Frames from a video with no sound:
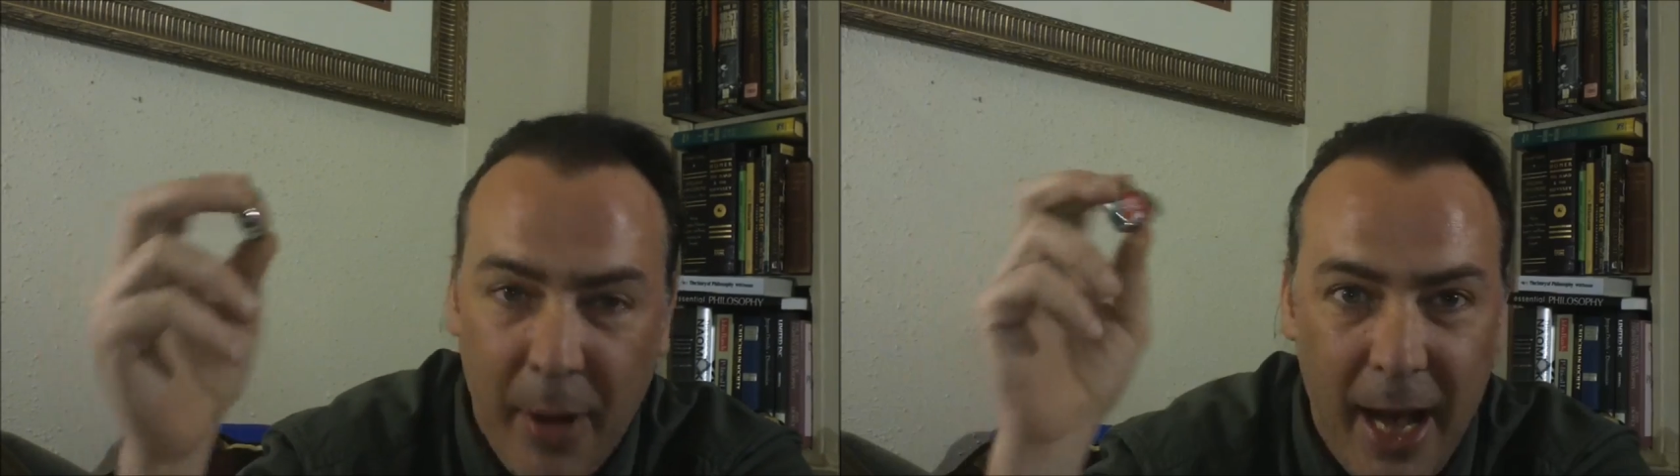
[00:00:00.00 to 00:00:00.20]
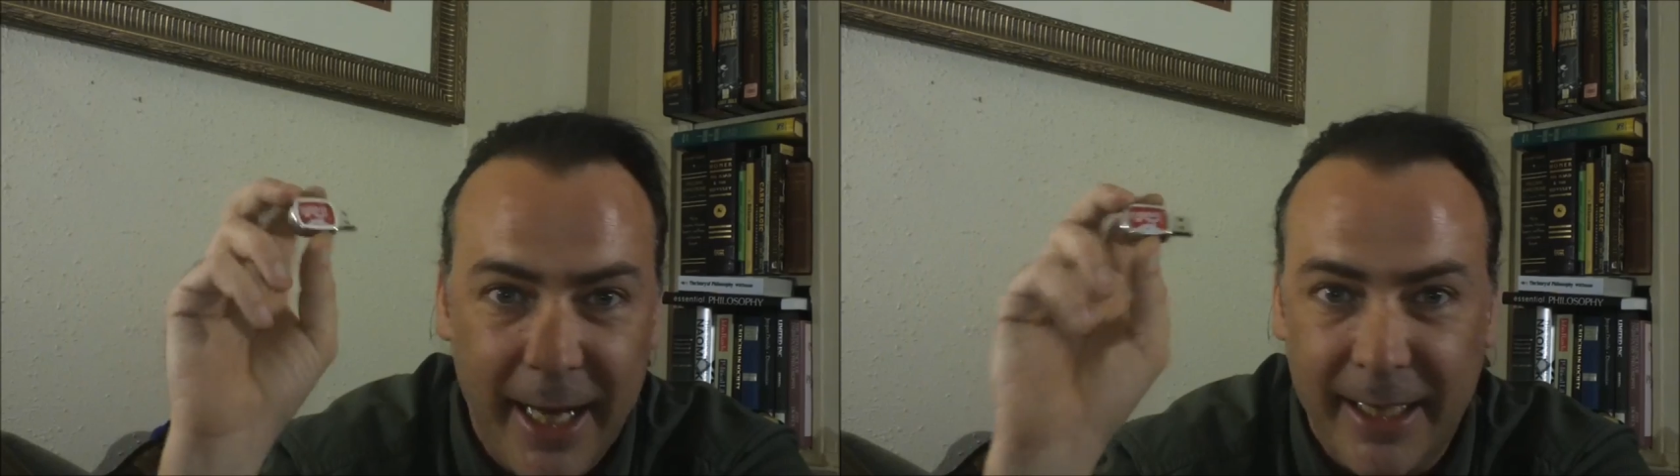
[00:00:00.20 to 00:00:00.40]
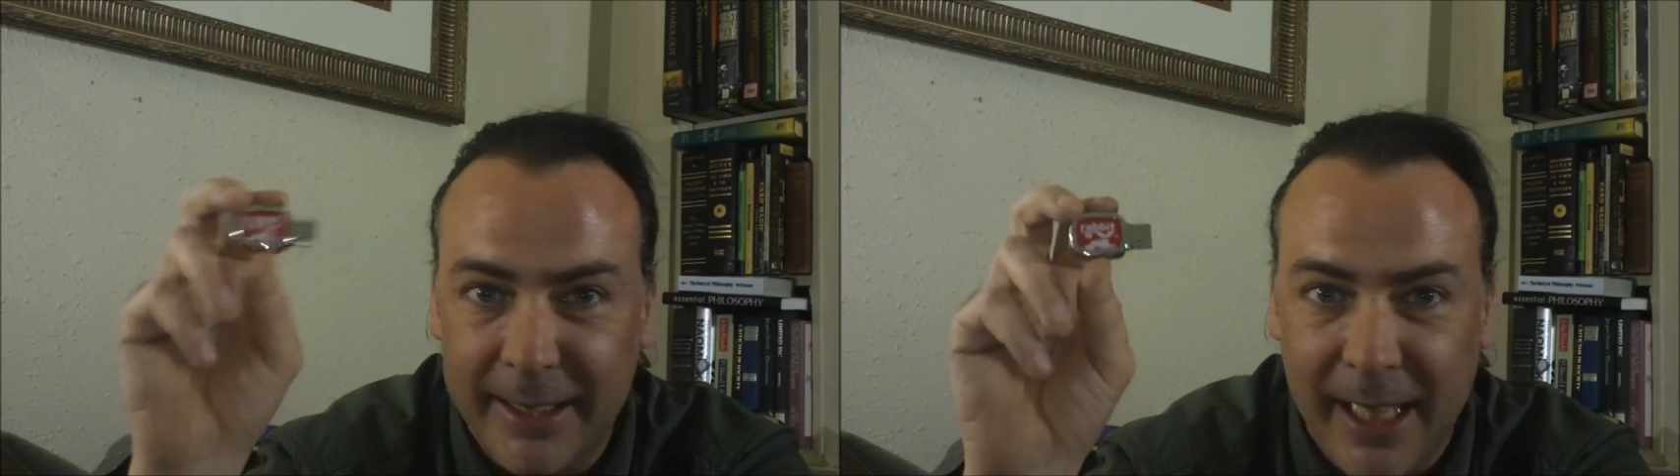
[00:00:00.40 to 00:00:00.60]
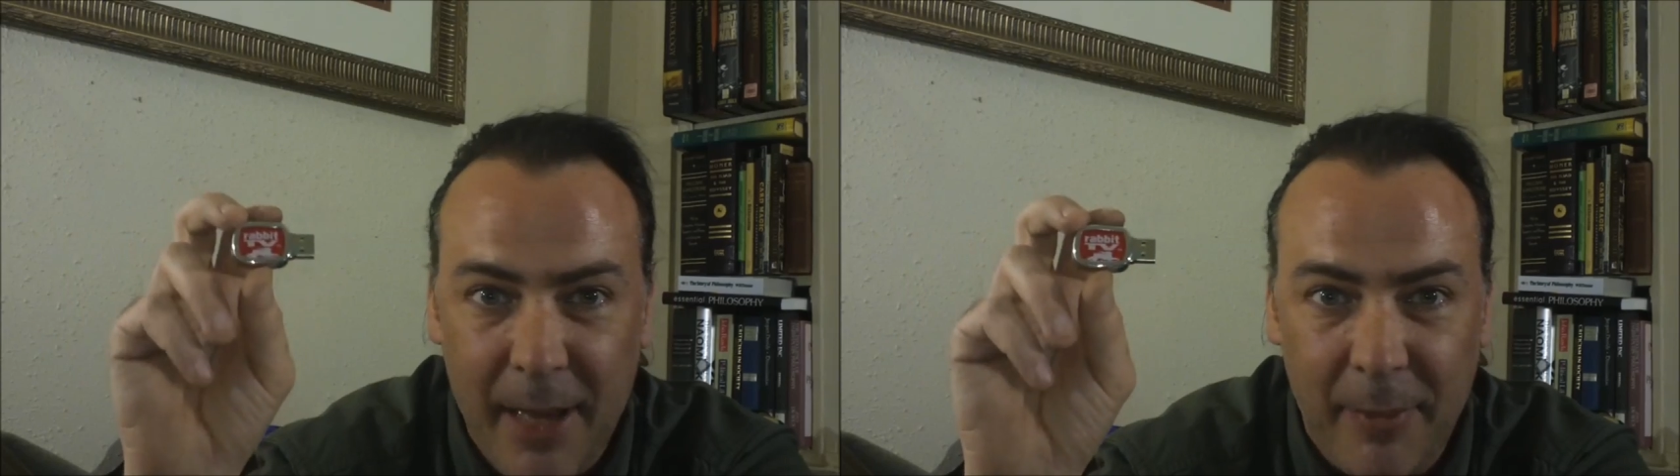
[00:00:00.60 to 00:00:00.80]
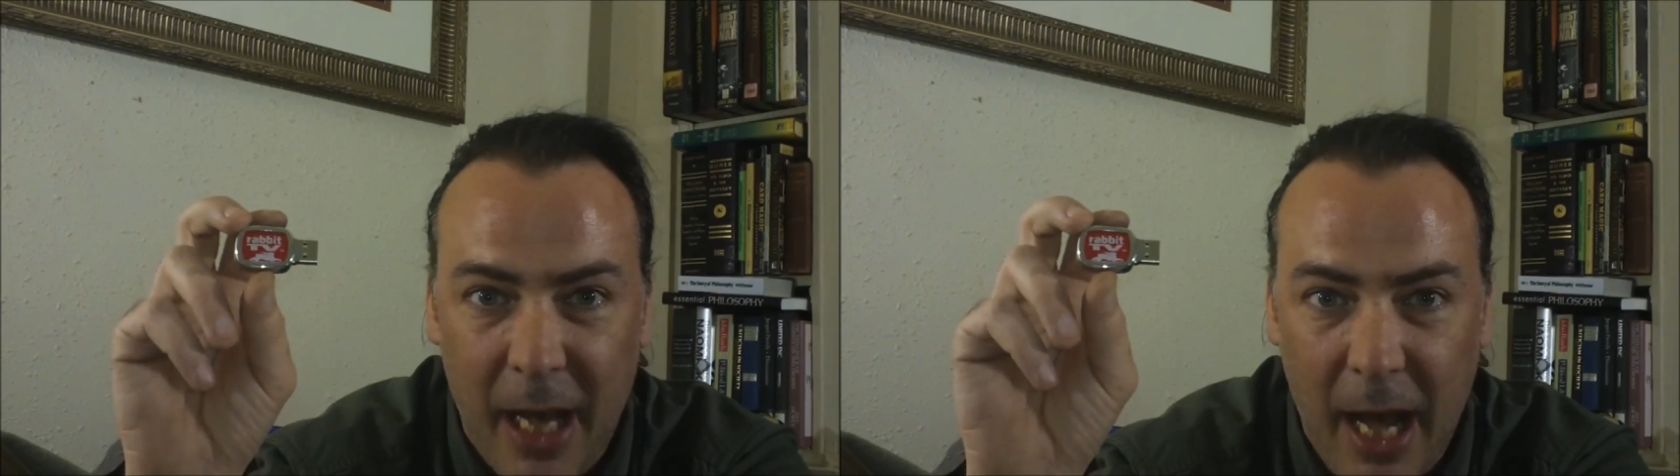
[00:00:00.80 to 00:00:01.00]
But at the
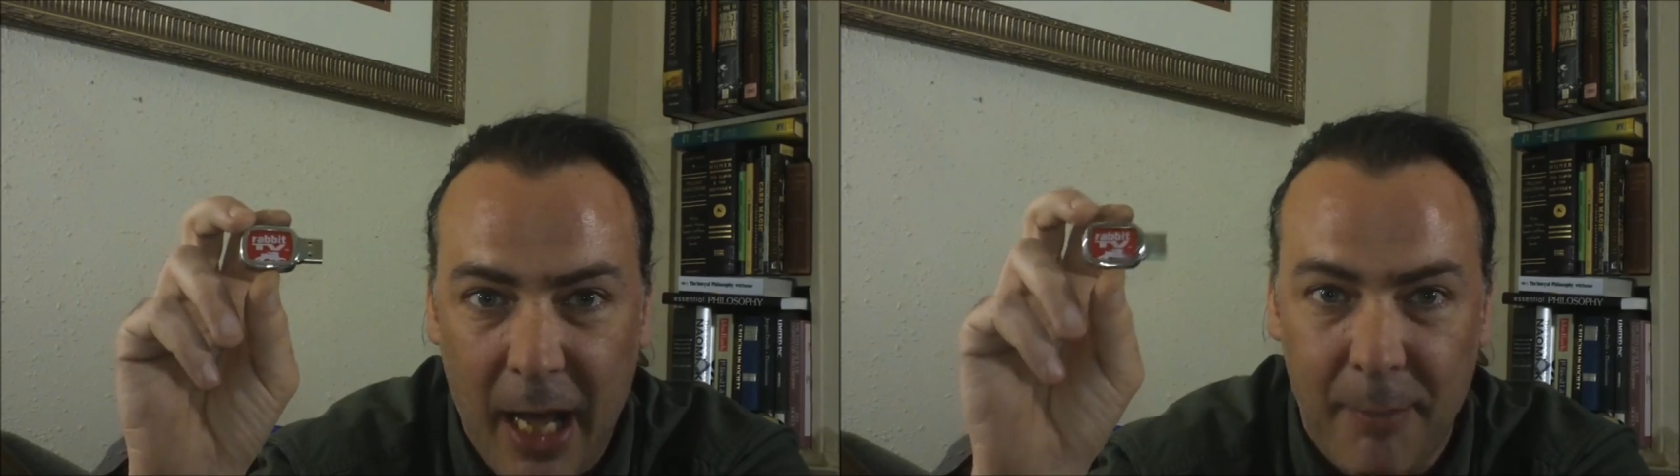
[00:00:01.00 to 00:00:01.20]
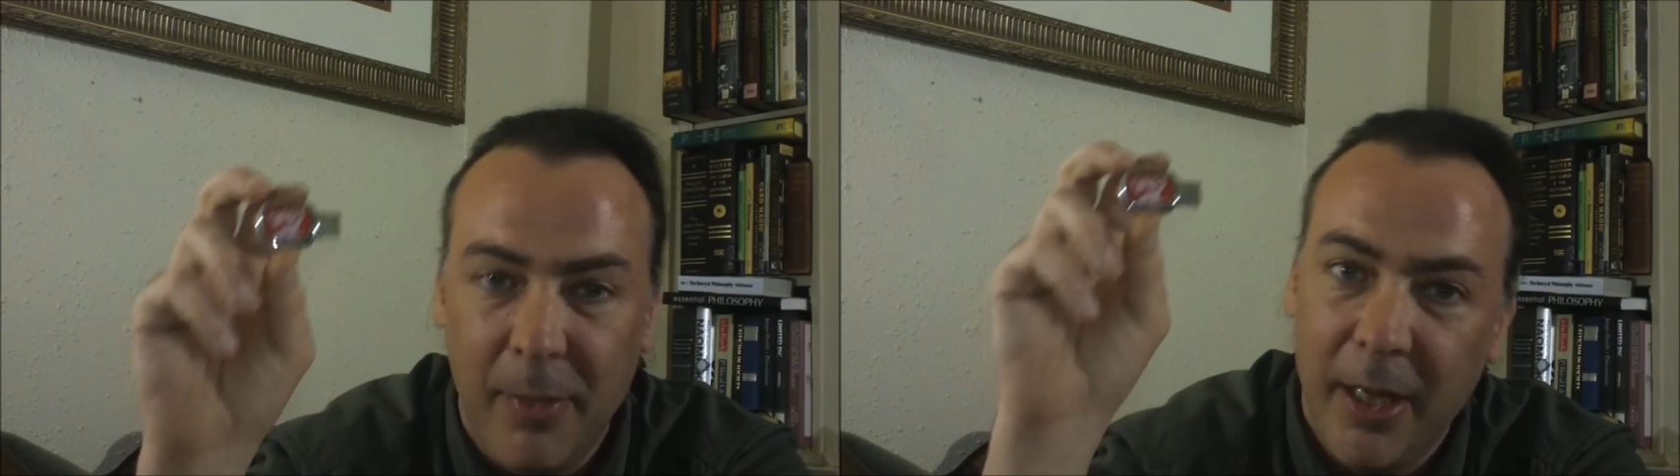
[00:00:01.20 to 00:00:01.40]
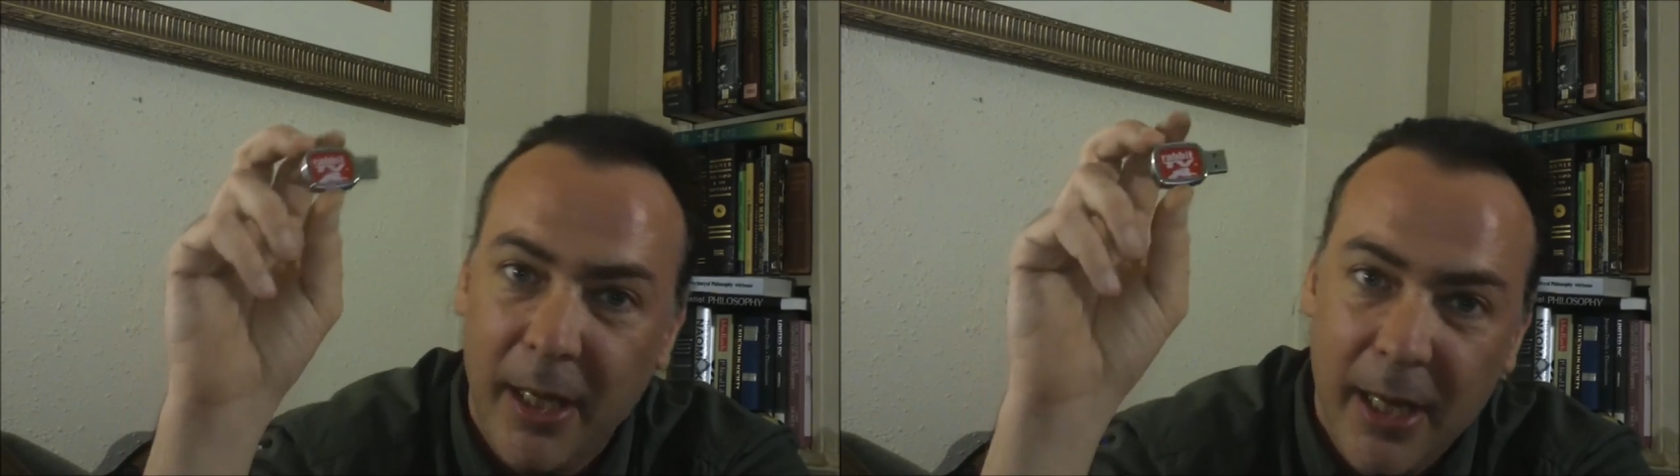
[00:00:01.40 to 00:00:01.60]
same time,